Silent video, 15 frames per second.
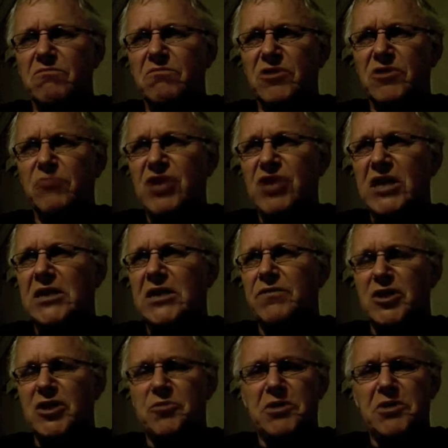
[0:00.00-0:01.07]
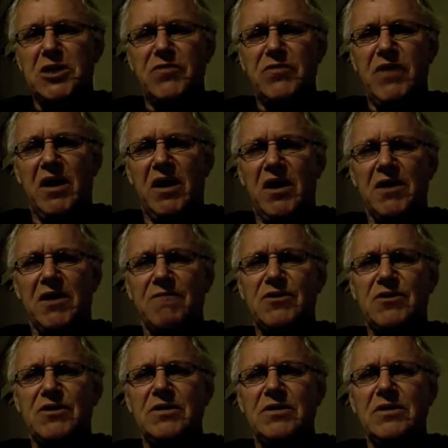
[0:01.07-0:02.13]
subjective experience of our
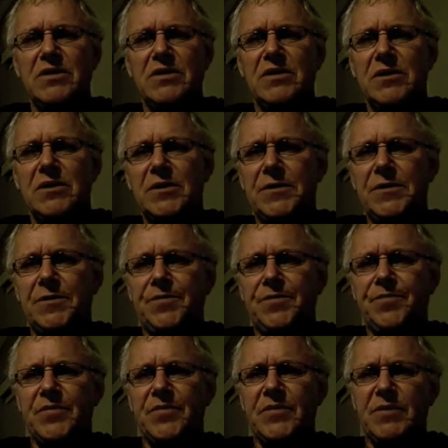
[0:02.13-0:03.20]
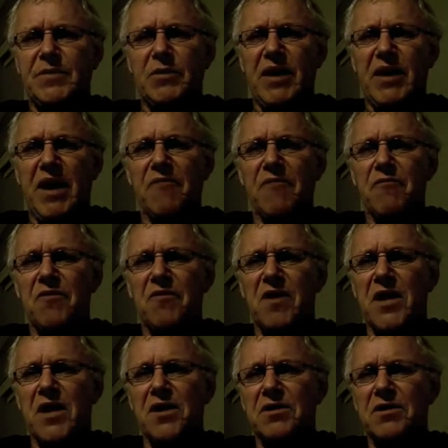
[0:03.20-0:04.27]
lives. But we can't
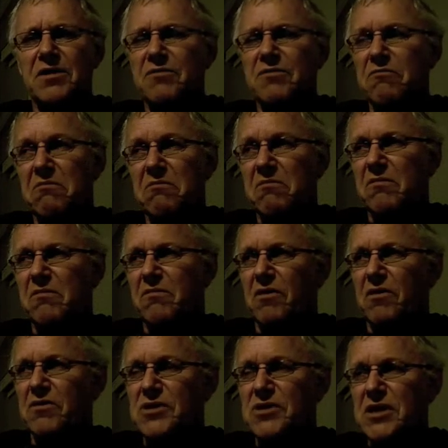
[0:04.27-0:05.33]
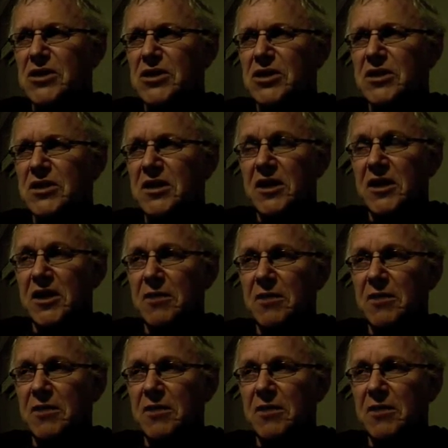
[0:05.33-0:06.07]
find those things in an